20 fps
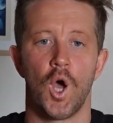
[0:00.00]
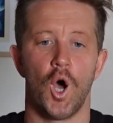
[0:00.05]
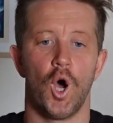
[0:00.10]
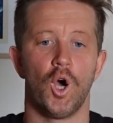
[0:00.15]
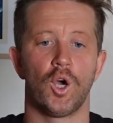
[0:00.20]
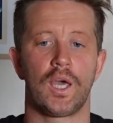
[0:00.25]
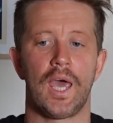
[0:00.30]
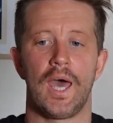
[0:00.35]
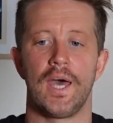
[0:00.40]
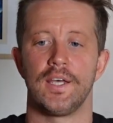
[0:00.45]

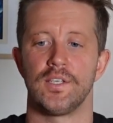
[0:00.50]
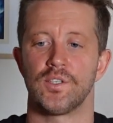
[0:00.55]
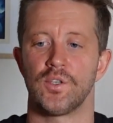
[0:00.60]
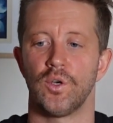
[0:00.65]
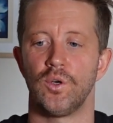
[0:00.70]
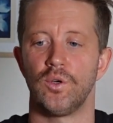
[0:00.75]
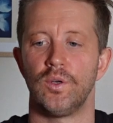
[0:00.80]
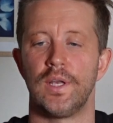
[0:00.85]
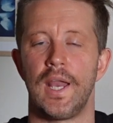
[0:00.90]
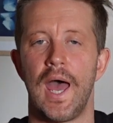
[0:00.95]
Okay,
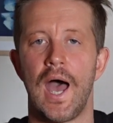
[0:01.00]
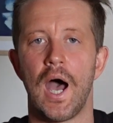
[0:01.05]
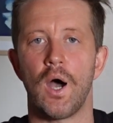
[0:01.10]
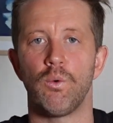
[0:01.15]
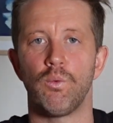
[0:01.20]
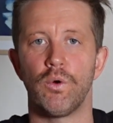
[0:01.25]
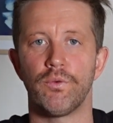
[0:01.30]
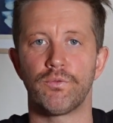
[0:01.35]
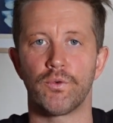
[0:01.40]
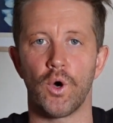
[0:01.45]
so now
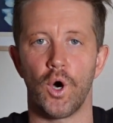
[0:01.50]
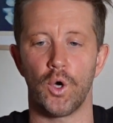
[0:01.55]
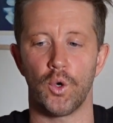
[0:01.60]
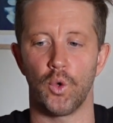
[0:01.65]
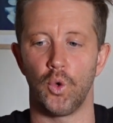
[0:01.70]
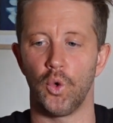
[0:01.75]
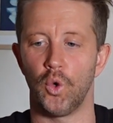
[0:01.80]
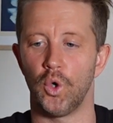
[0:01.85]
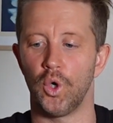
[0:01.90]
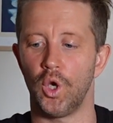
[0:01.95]
we've
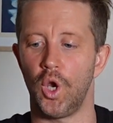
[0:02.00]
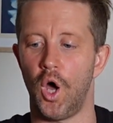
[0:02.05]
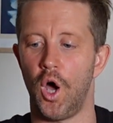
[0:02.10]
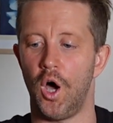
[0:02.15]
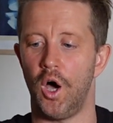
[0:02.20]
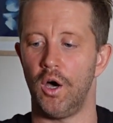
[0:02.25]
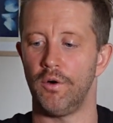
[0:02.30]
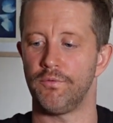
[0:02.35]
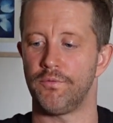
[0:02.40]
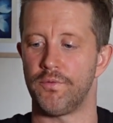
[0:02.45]
got all
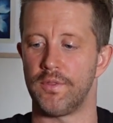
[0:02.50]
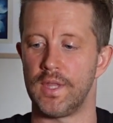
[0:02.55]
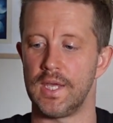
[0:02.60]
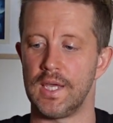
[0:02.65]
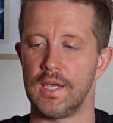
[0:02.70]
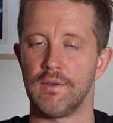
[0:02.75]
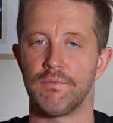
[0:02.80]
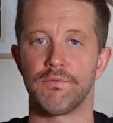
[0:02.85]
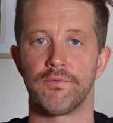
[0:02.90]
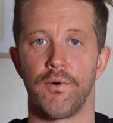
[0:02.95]
of
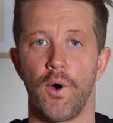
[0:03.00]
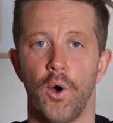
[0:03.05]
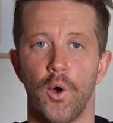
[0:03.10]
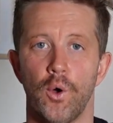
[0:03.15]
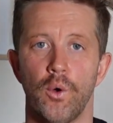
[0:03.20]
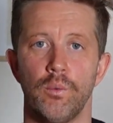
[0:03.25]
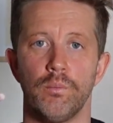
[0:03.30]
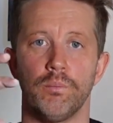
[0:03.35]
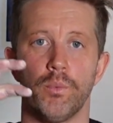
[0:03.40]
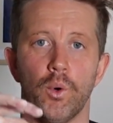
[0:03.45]
the
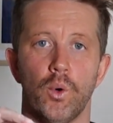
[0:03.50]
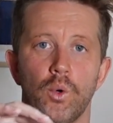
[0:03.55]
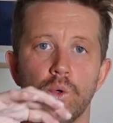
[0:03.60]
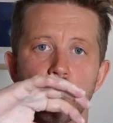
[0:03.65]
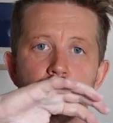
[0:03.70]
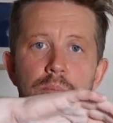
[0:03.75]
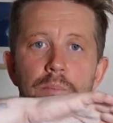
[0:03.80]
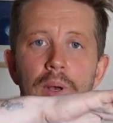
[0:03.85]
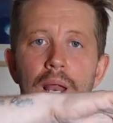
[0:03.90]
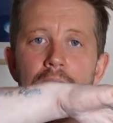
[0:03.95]
foam
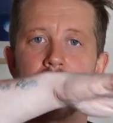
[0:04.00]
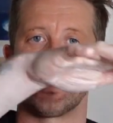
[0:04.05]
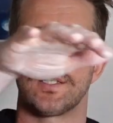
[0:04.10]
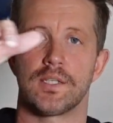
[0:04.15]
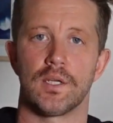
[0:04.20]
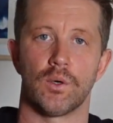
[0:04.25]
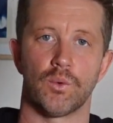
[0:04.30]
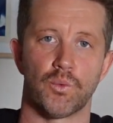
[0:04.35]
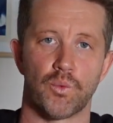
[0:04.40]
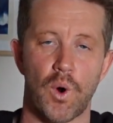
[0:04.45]
balls placed
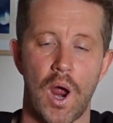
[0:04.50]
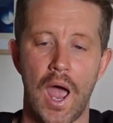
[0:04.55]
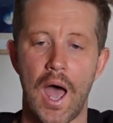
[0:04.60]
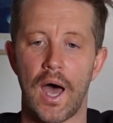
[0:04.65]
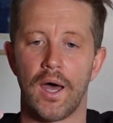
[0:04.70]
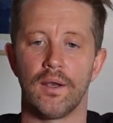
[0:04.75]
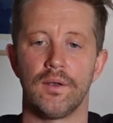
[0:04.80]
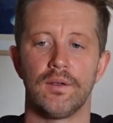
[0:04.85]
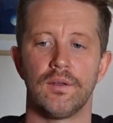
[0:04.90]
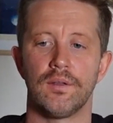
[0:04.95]

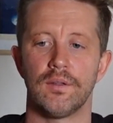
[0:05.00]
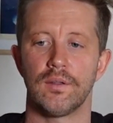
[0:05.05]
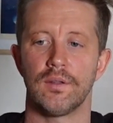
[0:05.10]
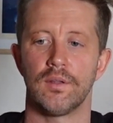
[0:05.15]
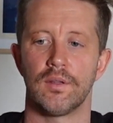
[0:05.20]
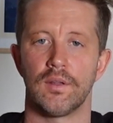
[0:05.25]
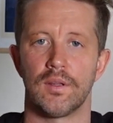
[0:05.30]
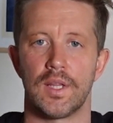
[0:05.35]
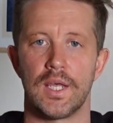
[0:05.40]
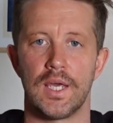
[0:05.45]
around
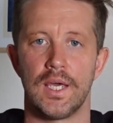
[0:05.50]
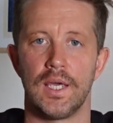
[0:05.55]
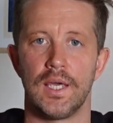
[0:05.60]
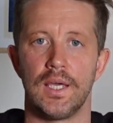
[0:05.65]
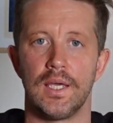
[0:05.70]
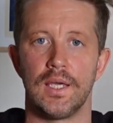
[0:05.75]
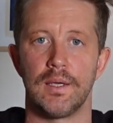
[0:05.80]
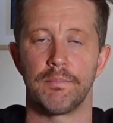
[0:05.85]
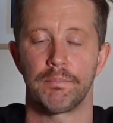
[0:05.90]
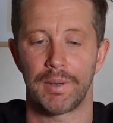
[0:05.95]

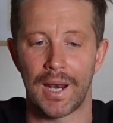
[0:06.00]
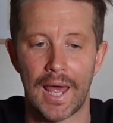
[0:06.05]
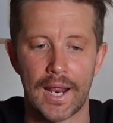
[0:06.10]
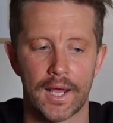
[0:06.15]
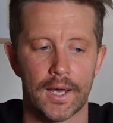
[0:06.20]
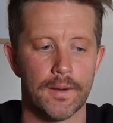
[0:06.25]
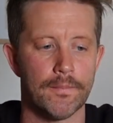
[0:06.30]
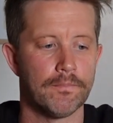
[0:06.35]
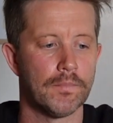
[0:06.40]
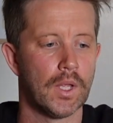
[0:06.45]
the
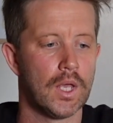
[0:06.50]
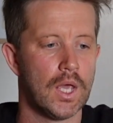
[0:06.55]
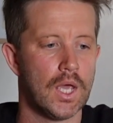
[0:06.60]
platter.